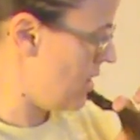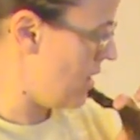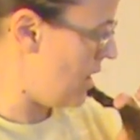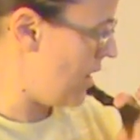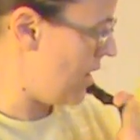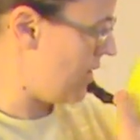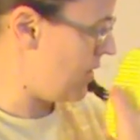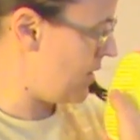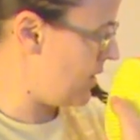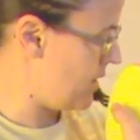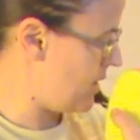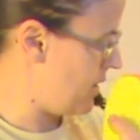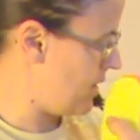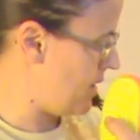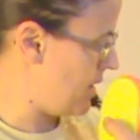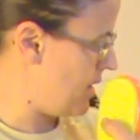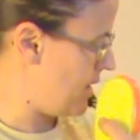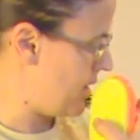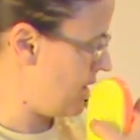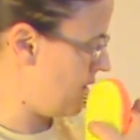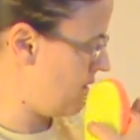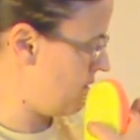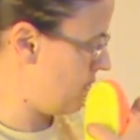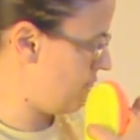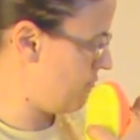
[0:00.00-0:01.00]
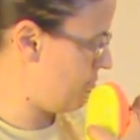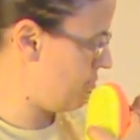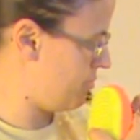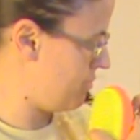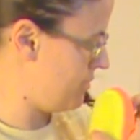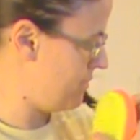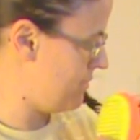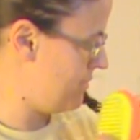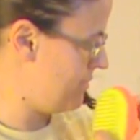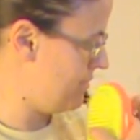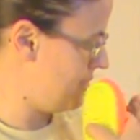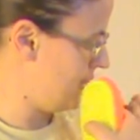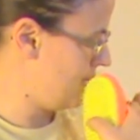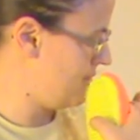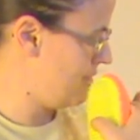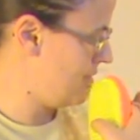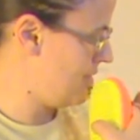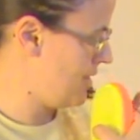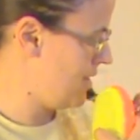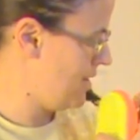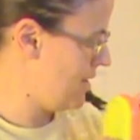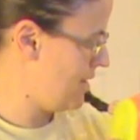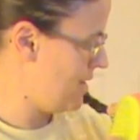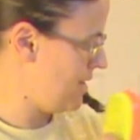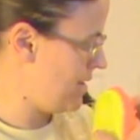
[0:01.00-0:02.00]
I think I got it.
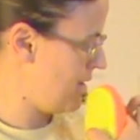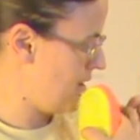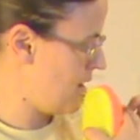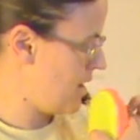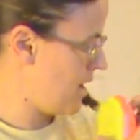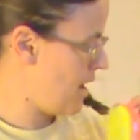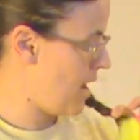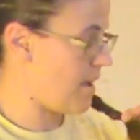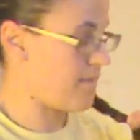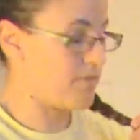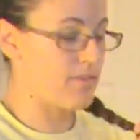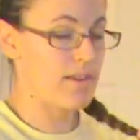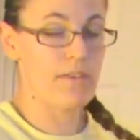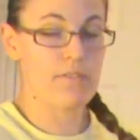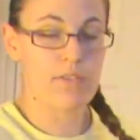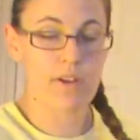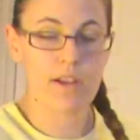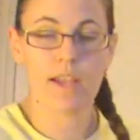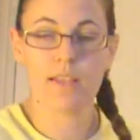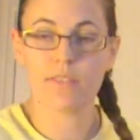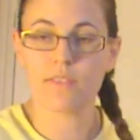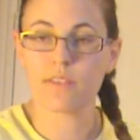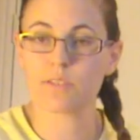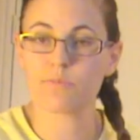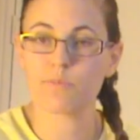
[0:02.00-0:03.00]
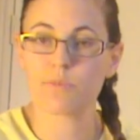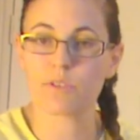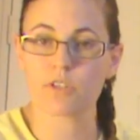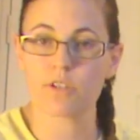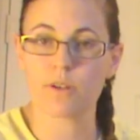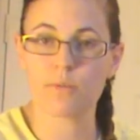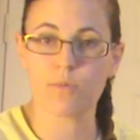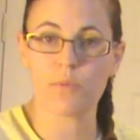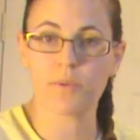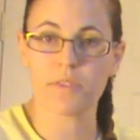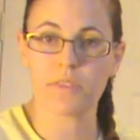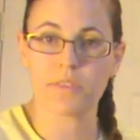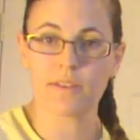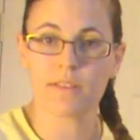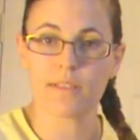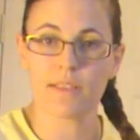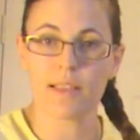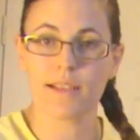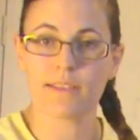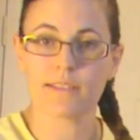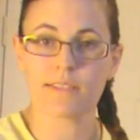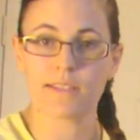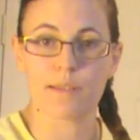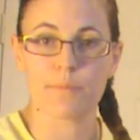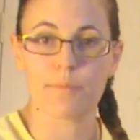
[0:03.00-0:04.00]
I've never had this much trouble with an
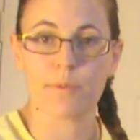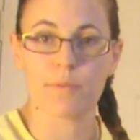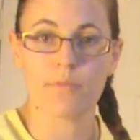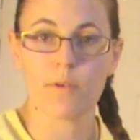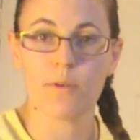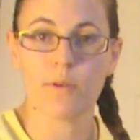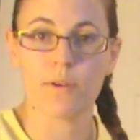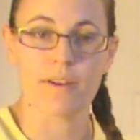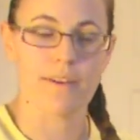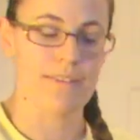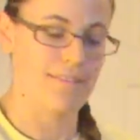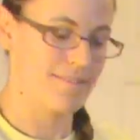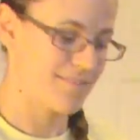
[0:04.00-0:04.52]
elastic before.